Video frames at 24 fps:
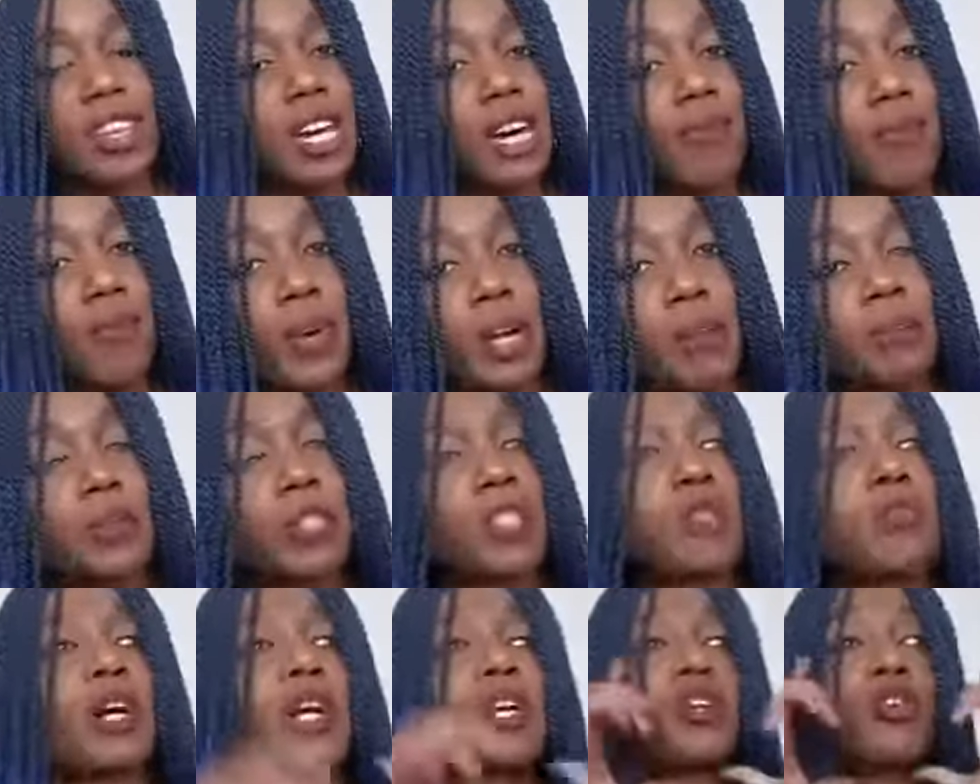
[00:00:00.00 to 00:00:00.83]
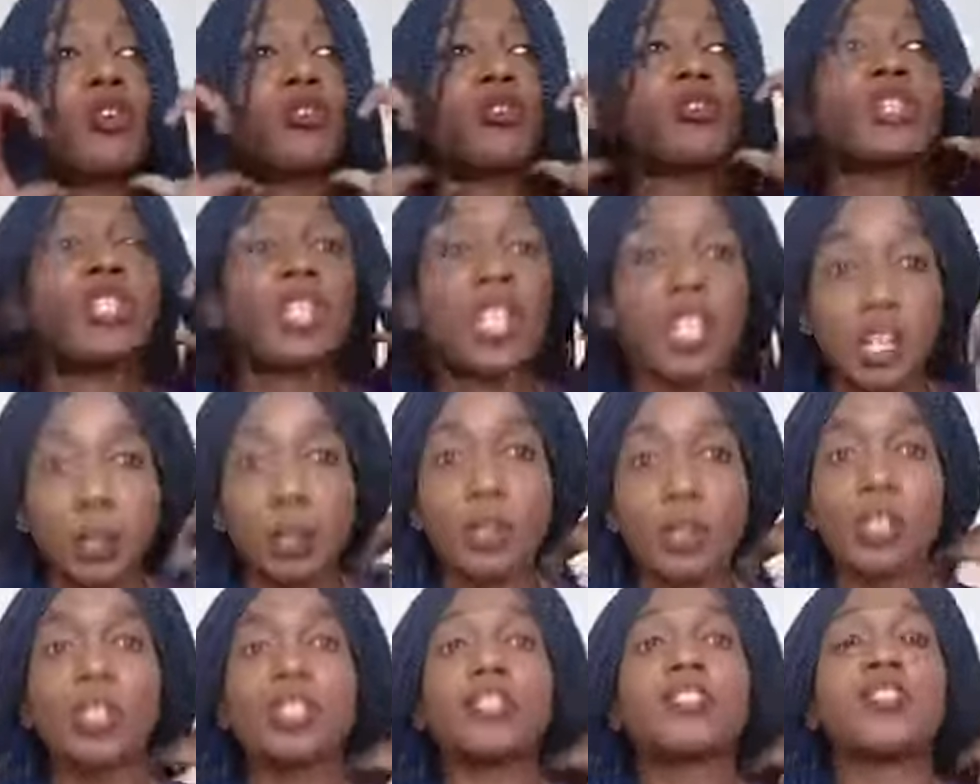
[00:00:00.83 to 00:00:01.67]
i'm very much about you know
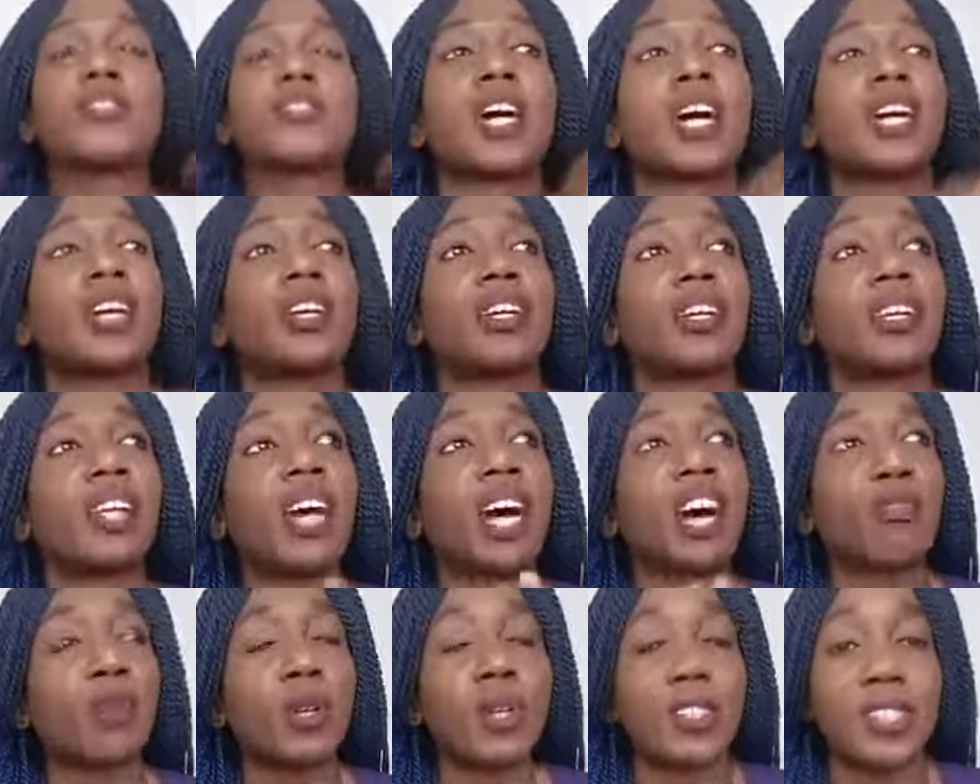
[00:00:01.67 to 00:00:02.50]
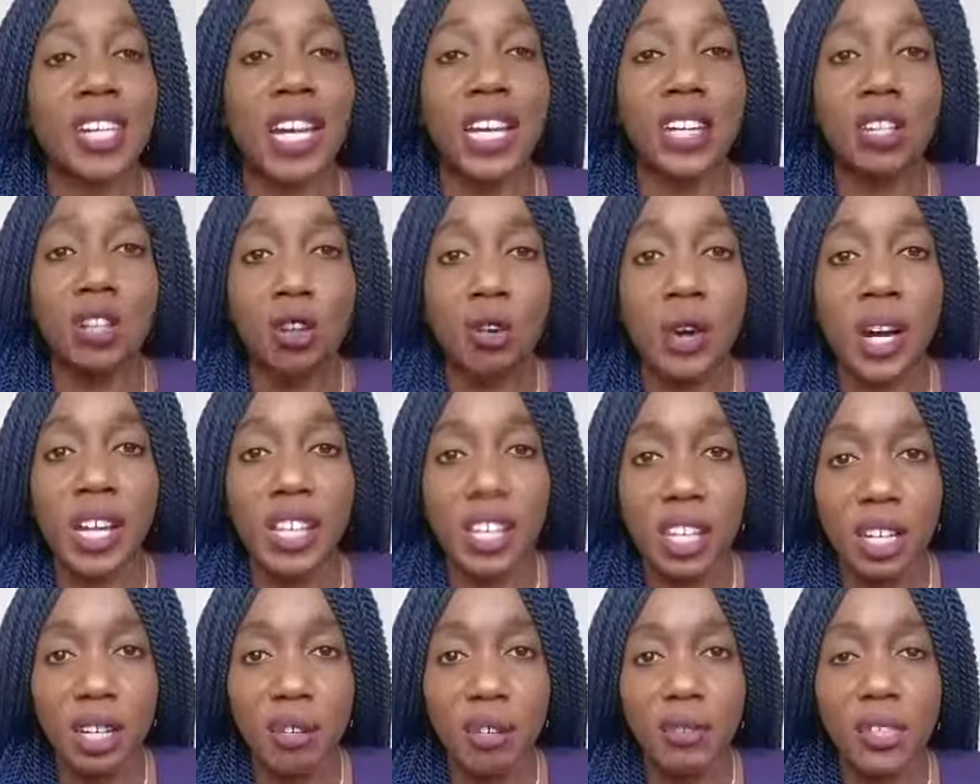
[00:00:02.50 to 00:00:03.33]
deliberately designing life because i know i
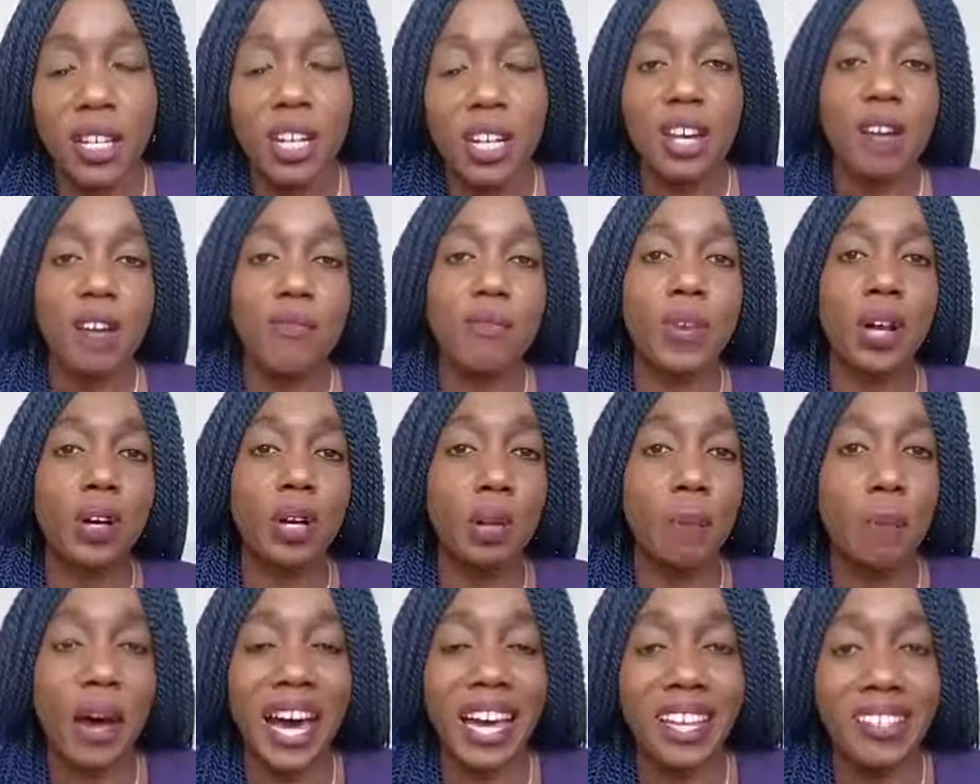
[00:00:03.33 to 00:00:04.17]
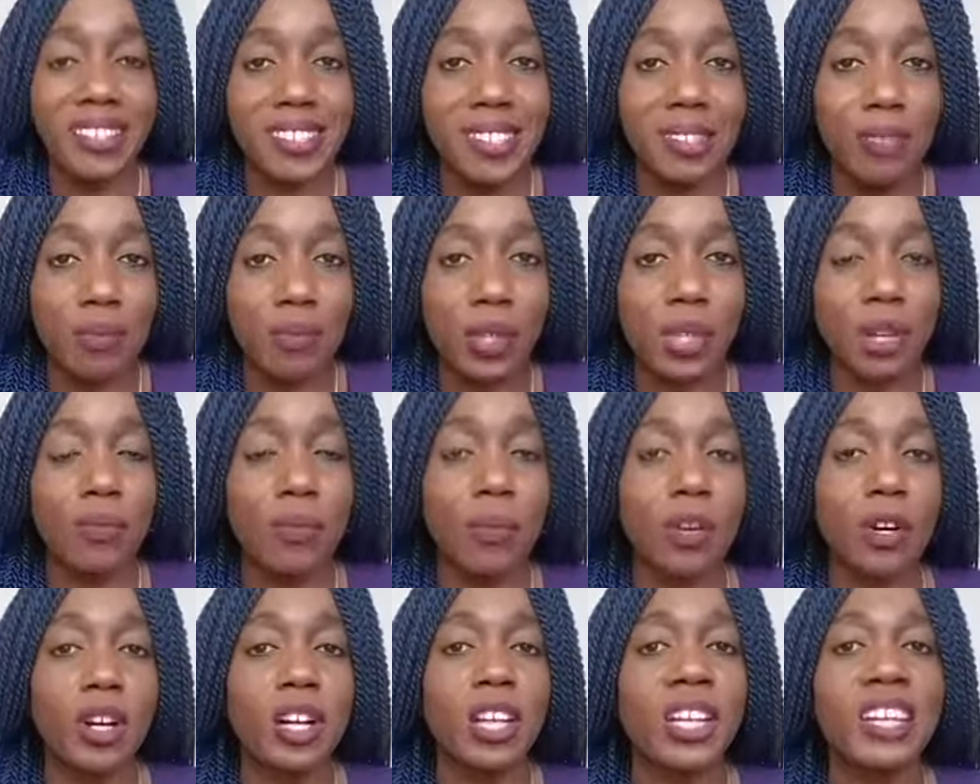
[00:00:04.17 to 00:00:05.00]
lived very passively
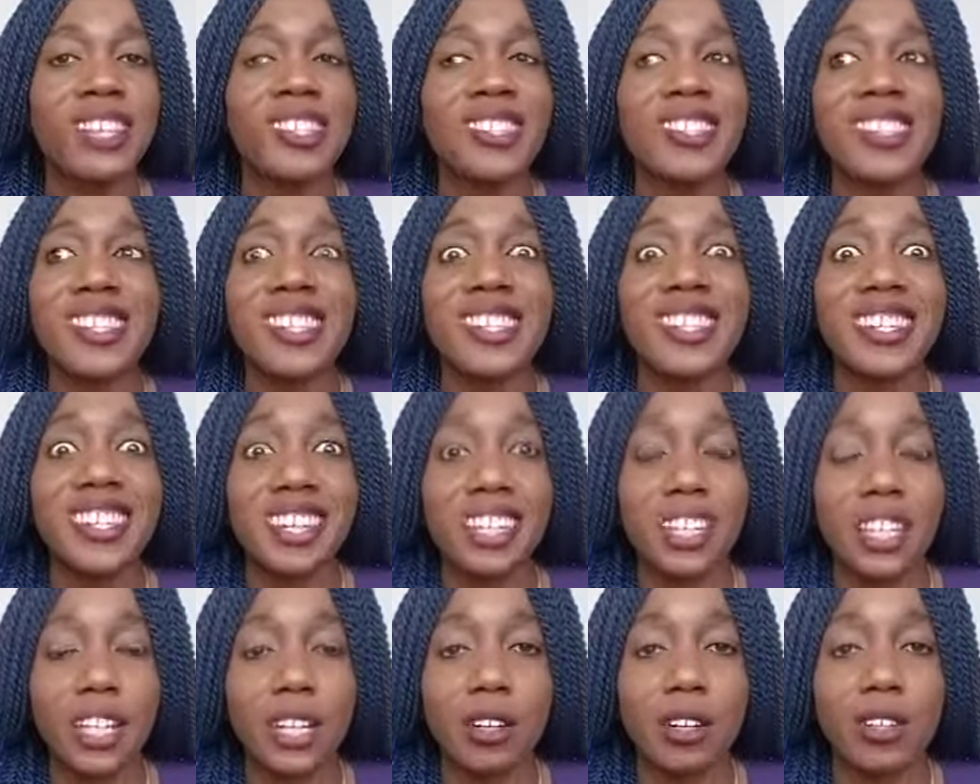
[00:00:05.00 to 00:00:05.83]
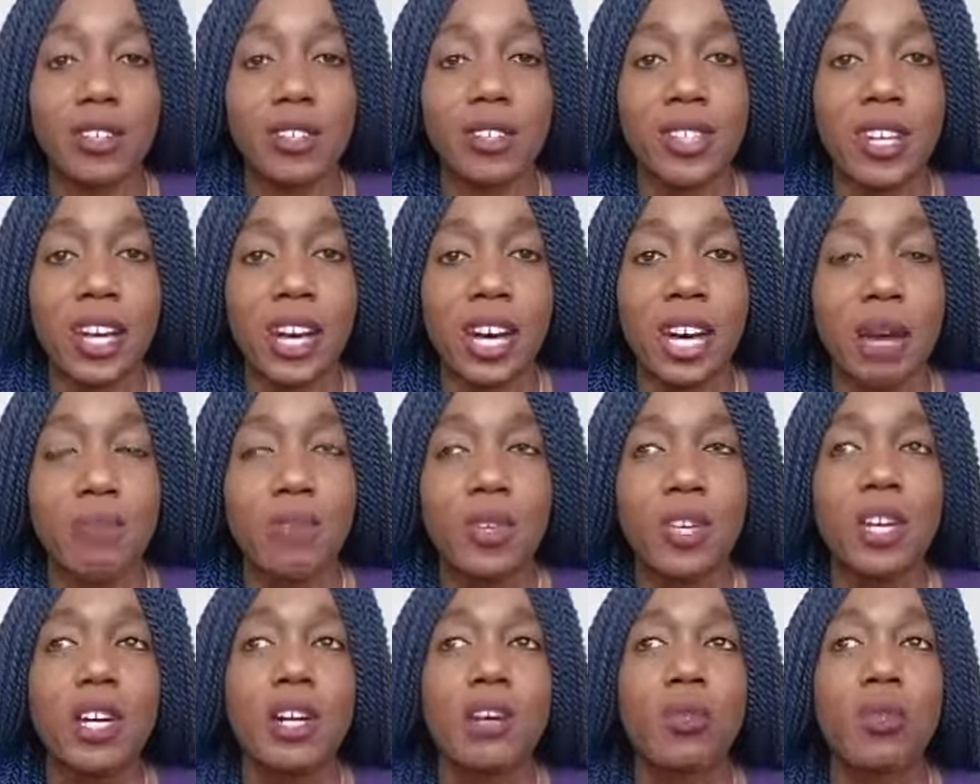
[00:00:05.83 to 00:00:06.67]
for an exceedingly long time
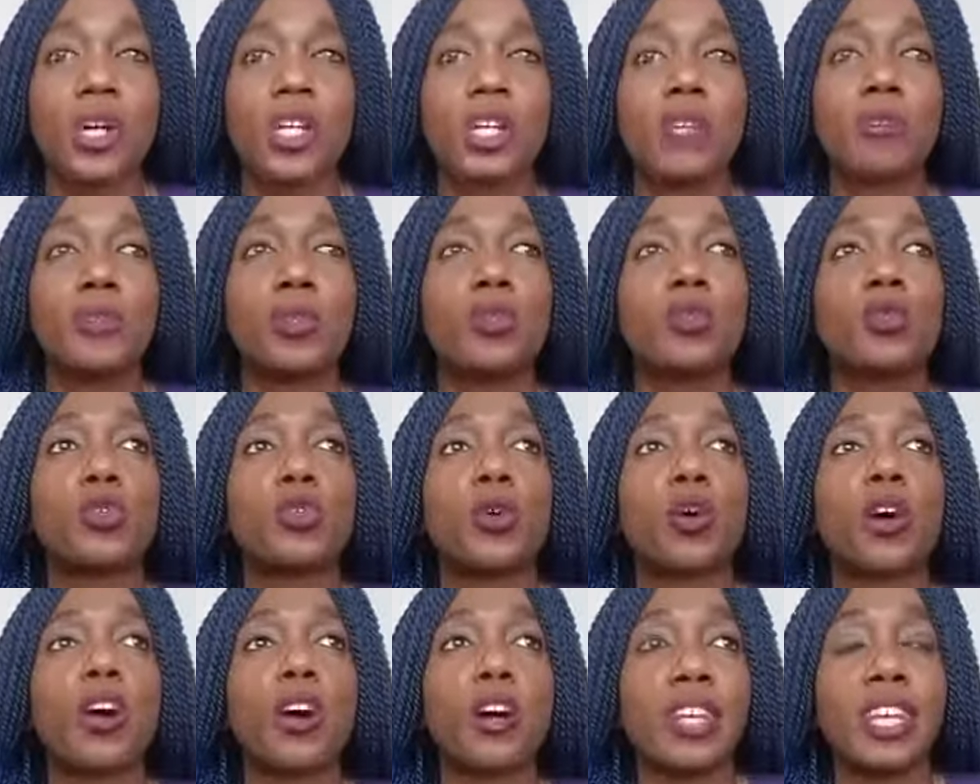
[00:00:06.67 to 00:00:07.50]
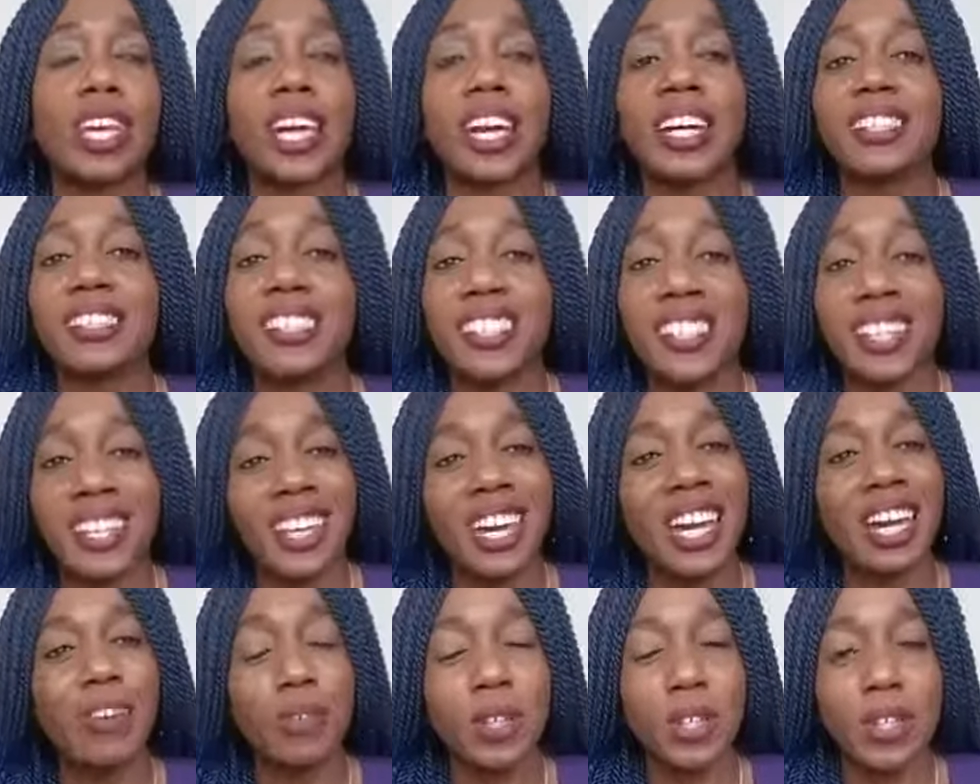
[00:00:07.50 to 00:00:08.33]
what if you took on the idea
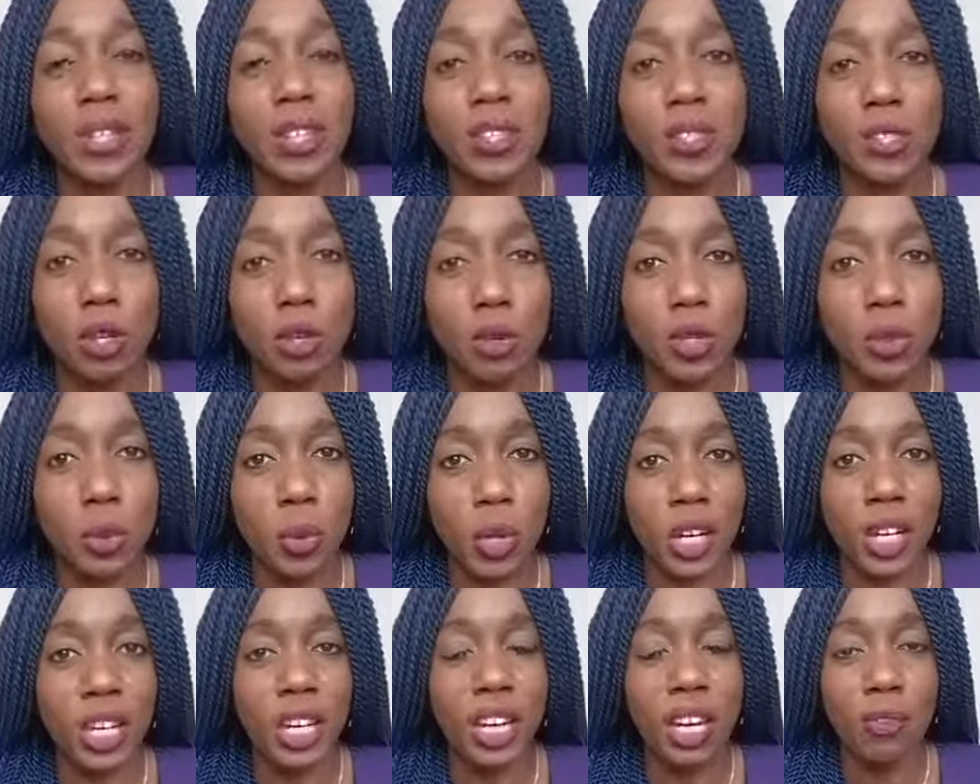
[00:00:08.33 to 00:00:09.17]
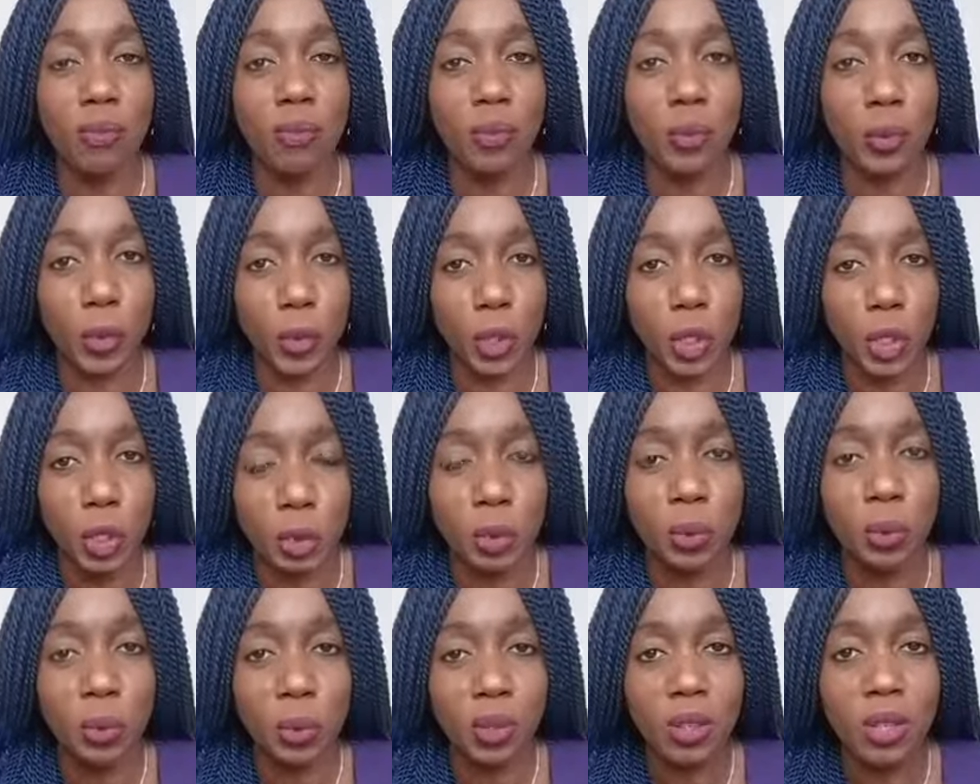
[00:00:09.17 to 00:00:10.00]
that everything is always working out for
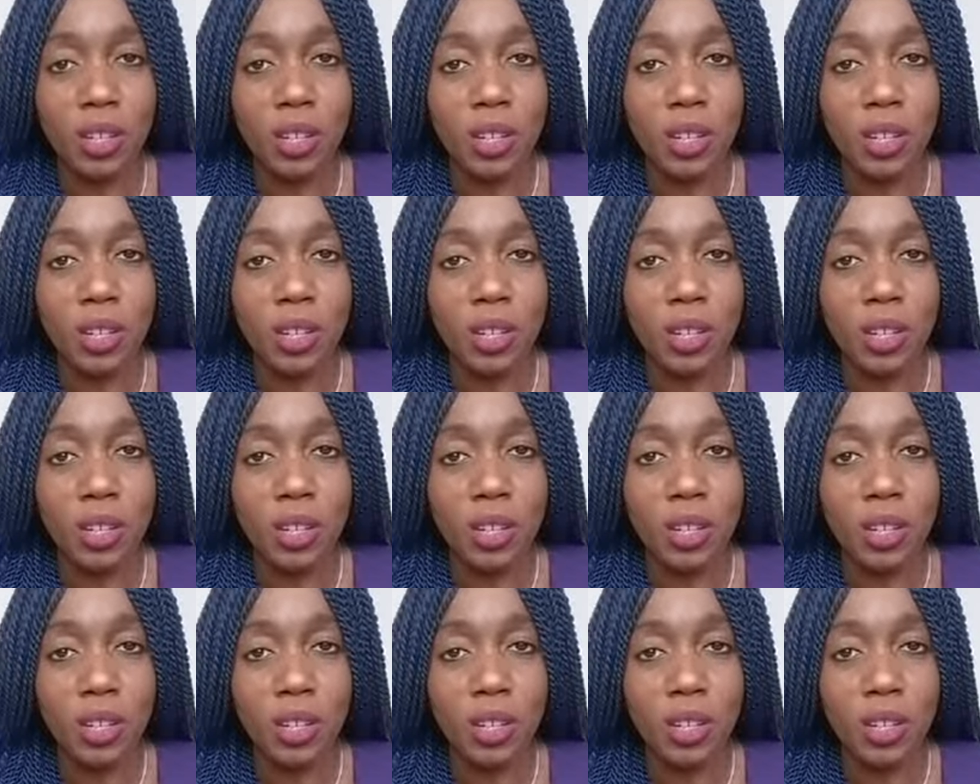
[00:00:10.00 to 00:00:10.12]
you